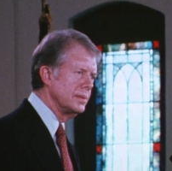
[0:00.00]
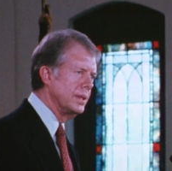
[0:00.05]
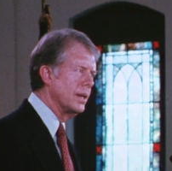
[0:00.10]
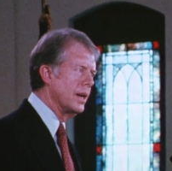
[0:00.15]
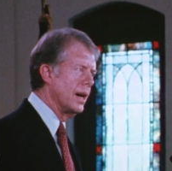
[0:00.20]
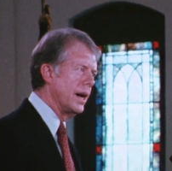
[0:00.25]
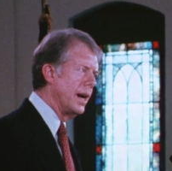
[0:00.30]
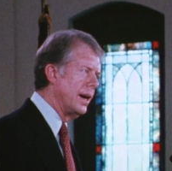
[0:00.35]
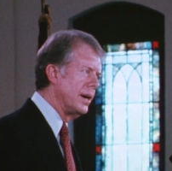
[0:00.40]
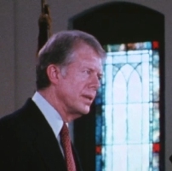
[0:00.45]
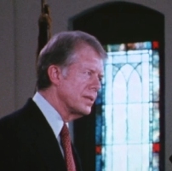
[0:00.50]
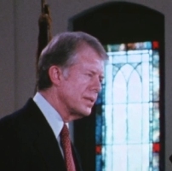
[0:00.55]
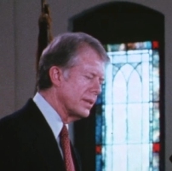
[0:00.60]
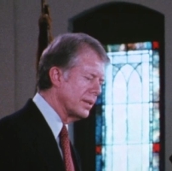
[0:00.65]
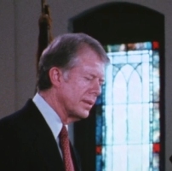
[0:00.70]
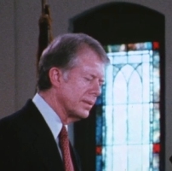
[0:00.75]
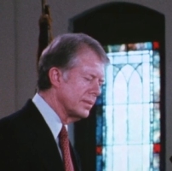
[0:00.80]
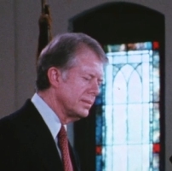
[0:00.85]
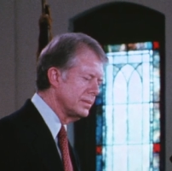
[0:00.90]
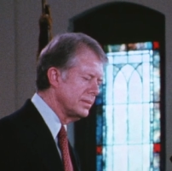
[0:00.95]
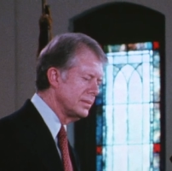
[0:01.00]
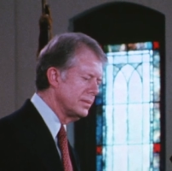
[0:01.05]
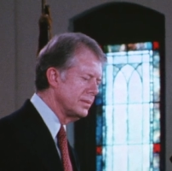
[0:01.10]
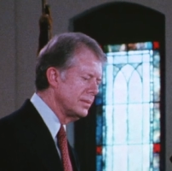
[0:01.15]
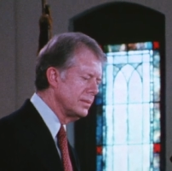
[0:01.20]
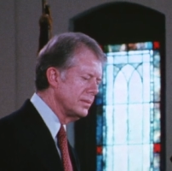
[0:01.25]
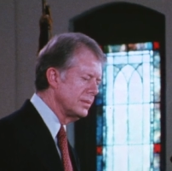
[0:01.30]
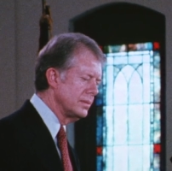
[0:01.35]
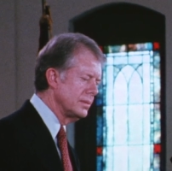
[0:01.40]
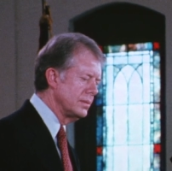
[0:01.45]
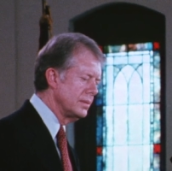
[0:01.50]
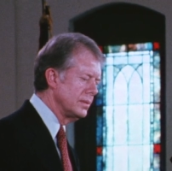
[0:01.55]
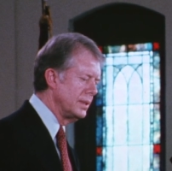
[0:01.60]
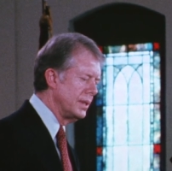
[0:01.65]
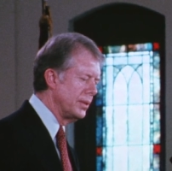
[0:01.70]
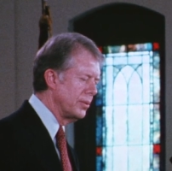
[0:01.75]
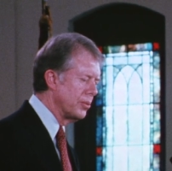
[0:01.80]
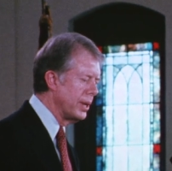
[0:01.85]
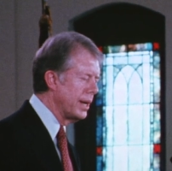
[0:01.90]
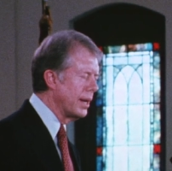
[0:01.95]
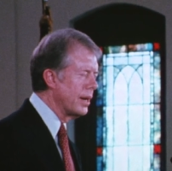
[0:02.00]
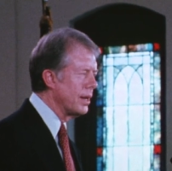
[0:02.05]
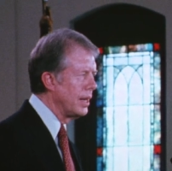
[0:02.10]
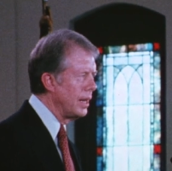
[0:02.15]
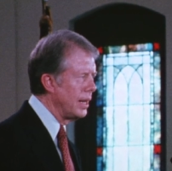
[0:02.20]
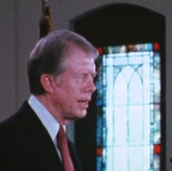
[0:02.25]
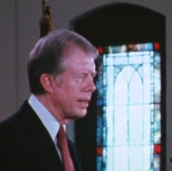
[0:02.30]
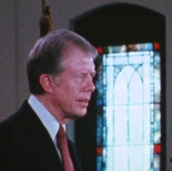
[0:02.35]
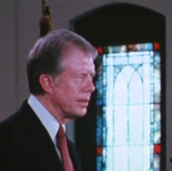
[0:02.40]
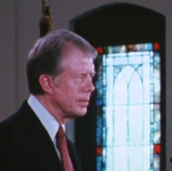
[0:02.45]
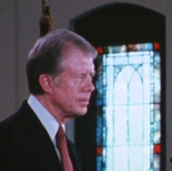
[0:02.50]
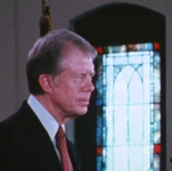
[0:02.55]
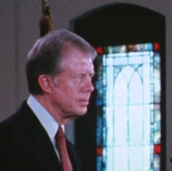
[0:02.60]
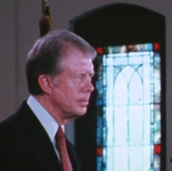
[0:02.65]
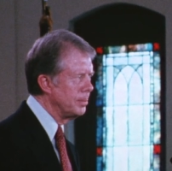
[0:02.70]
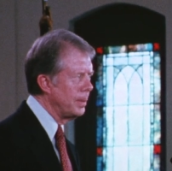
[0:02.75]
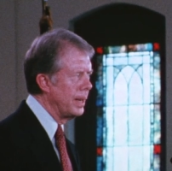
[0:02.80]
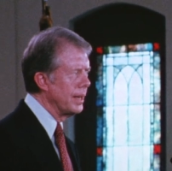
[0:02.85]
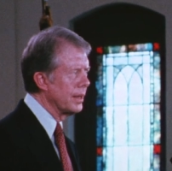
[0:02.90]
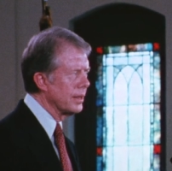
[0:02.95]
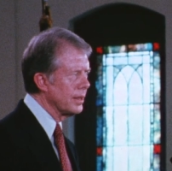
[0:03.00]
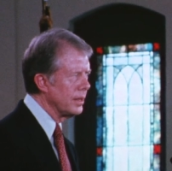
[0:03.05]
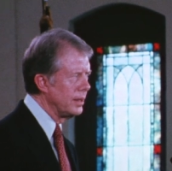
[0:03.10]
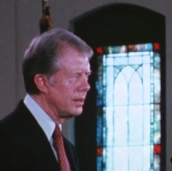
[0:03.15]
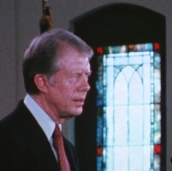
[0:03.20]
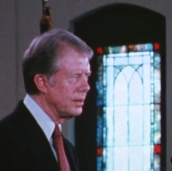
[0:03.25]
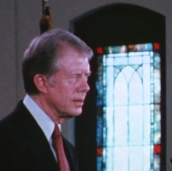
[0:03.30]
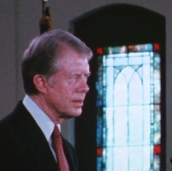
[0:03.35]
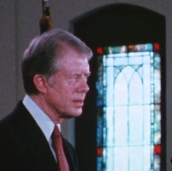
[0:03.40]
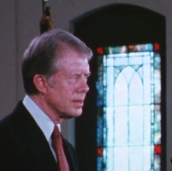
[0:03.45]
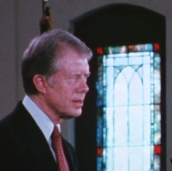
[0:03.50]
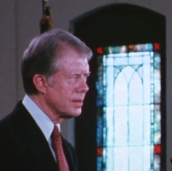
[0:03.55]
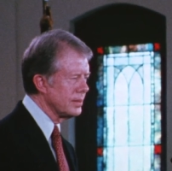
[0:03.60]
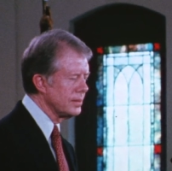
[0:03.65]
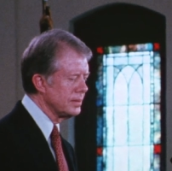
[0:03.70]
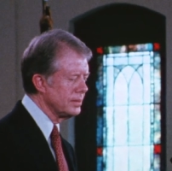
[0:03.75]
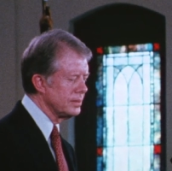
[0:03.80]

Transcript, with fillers: in housing, in redlining, bank loans.